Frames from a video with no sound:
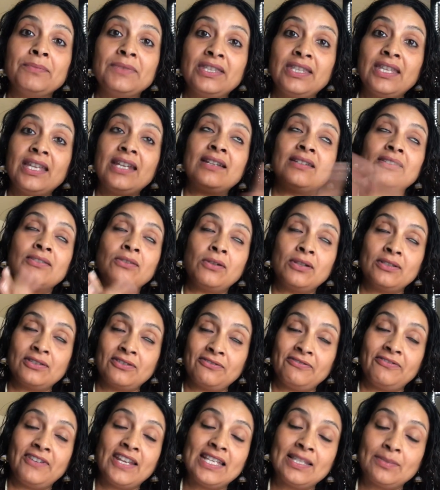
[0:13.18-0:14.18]
There's also
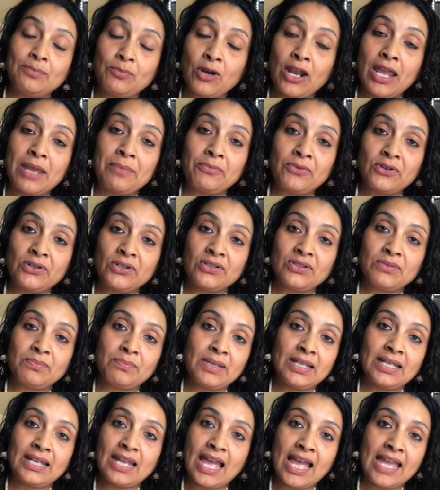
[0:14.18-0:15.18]
face primers,
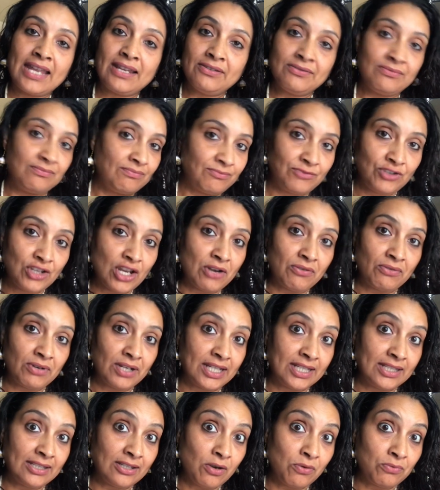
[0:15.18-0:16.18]
but I
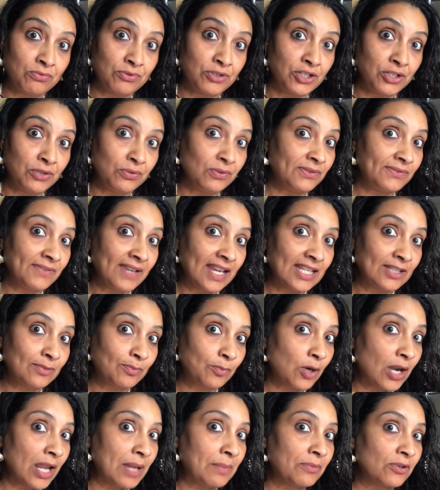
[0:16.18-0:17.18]
generally don't use face
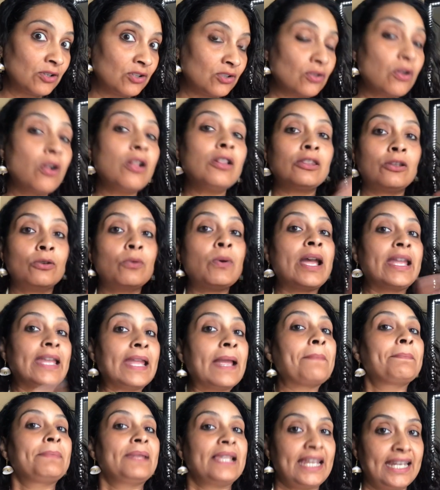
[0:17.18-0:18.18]
primers, although I
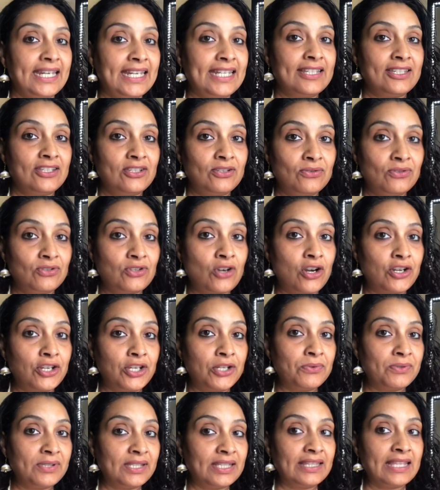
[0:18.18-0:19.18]
am planning to start
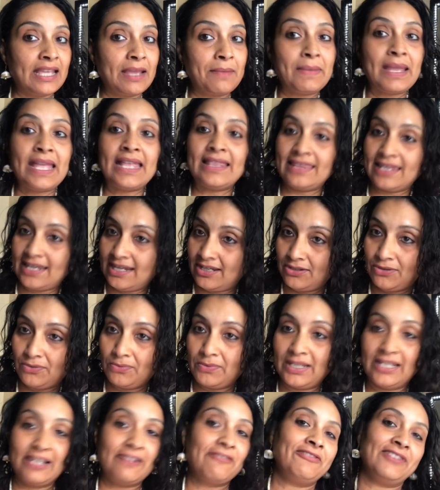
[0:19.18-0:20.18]
using them and then
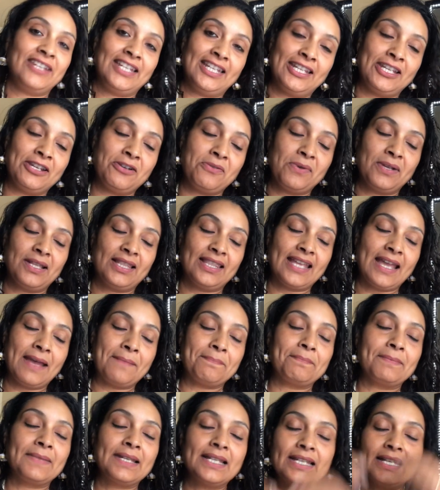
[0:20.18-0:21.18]
doing a video on
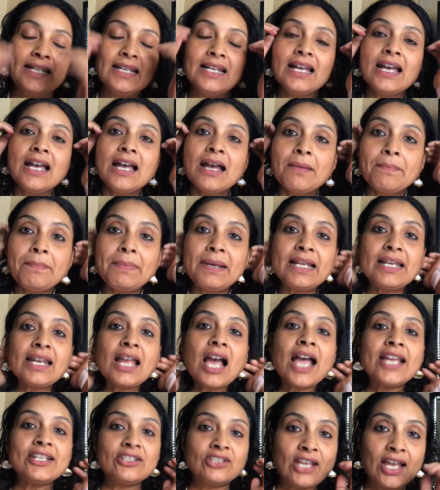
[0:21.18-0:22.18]
them. But
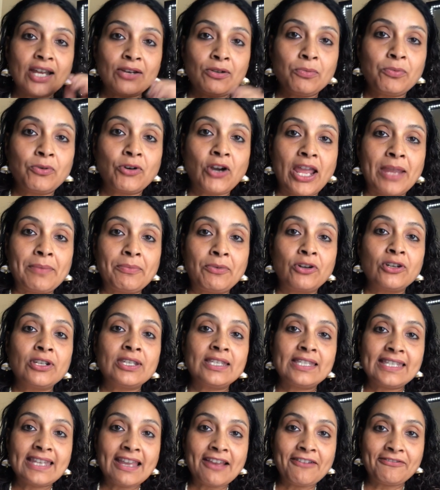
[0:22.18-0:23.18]
eyeshadow primer
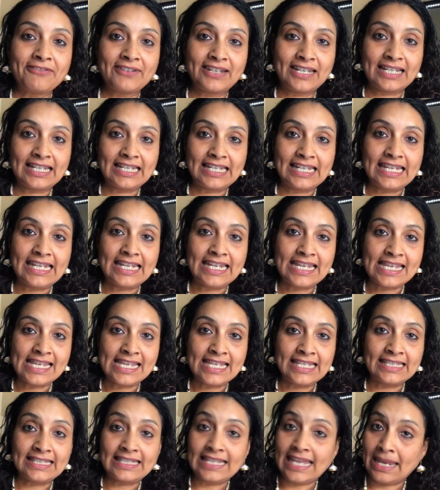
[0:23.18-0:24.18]
definitely
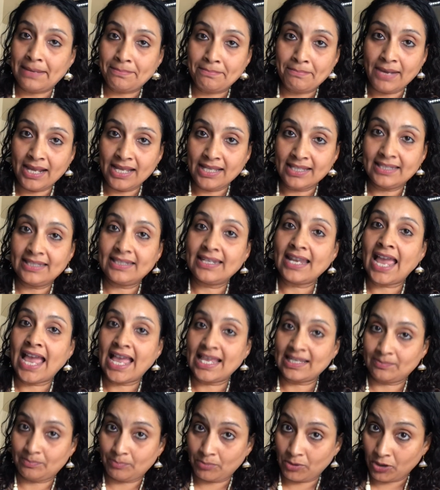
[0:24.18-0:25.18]
is a must
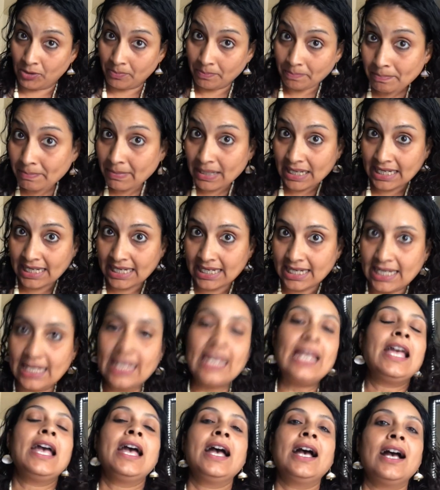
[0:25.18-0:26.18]
as per me,
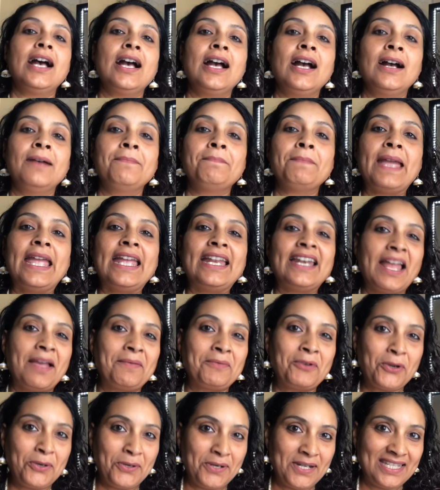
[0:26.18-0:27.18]
and
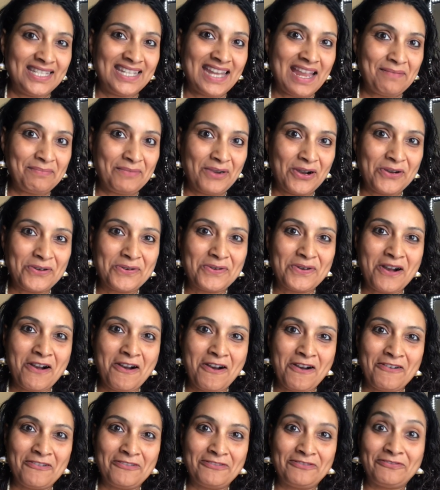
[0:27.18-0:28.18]
I'm going to demo
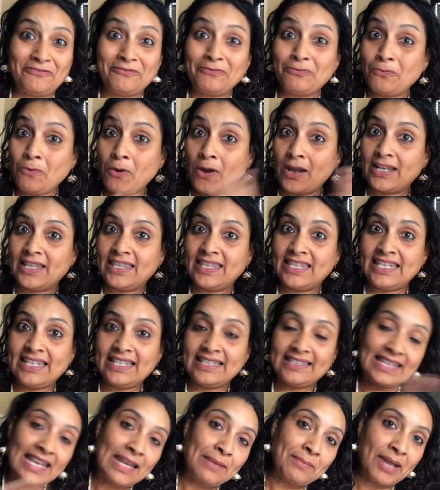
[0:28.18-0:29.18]
of what the
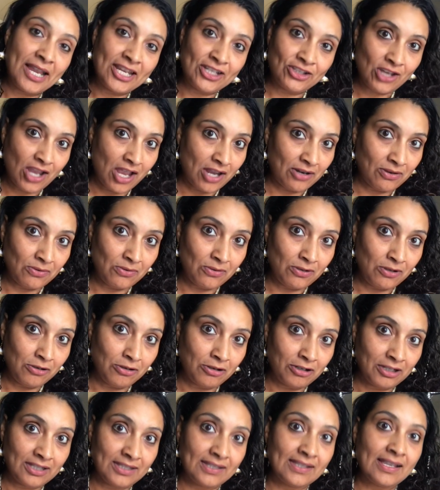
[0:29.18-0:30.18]
same eyeshadow
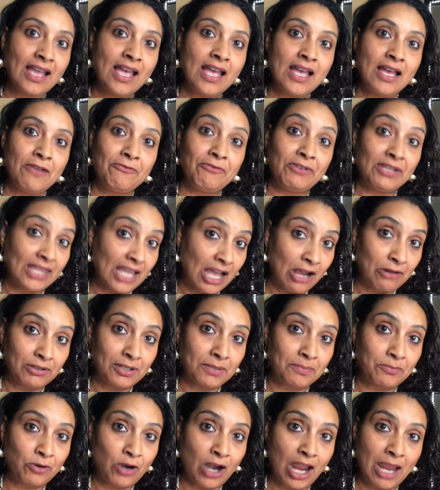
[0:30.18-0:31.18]
looks without
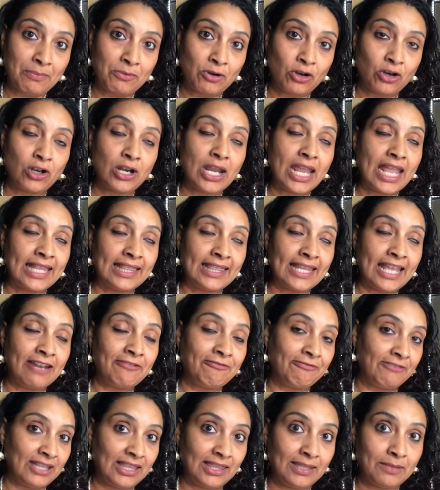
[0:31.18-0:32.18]
the primer and
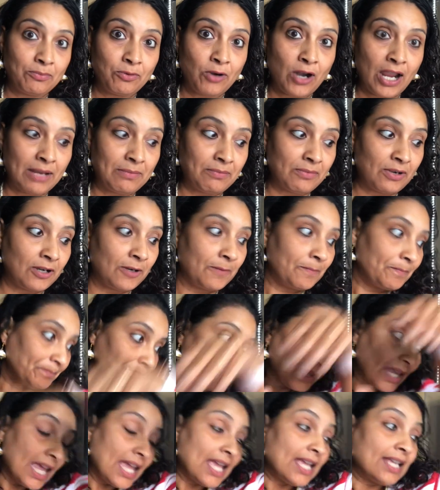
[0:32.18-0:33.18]
then with the primer.
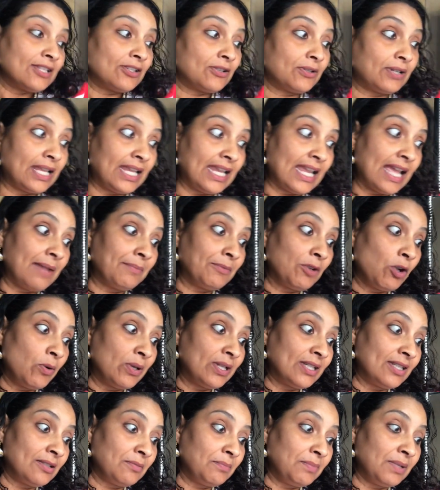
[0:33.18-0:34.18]
Today I'm
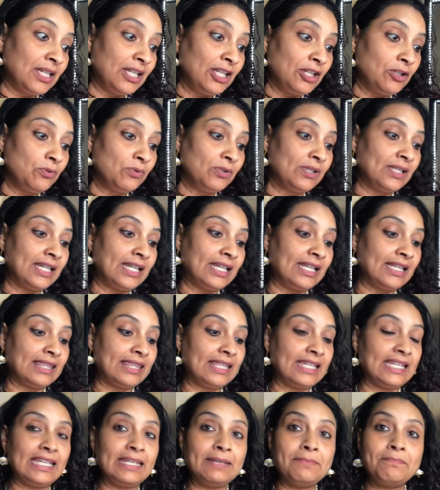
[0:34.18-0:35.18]
going to be using
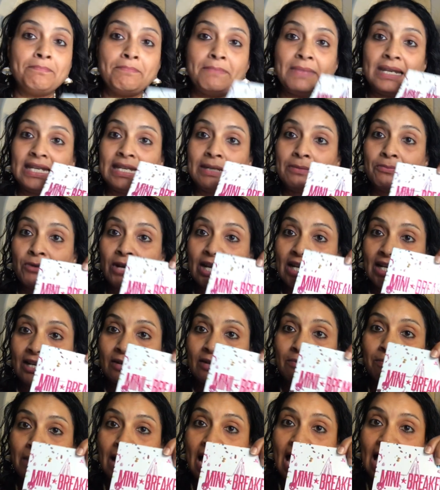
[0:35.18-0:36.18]
the Mini
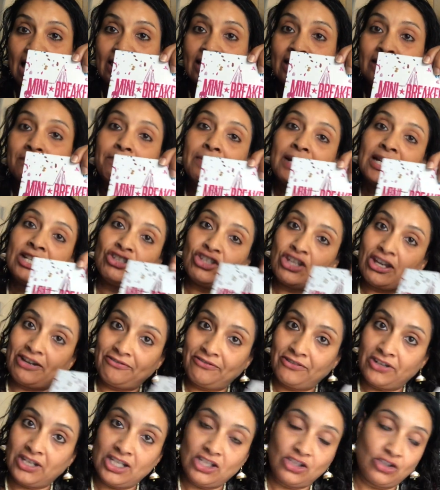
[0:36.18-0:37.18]
Breaker Palette by
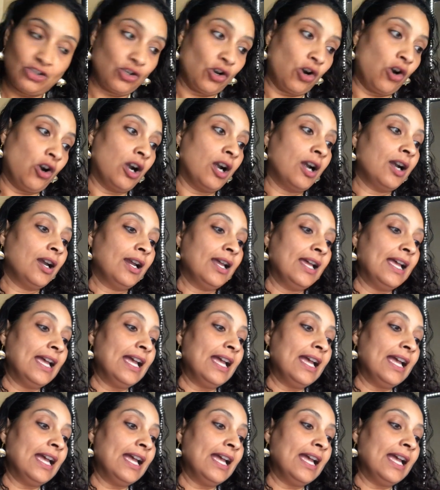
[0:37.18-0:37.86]
Jeffree Star.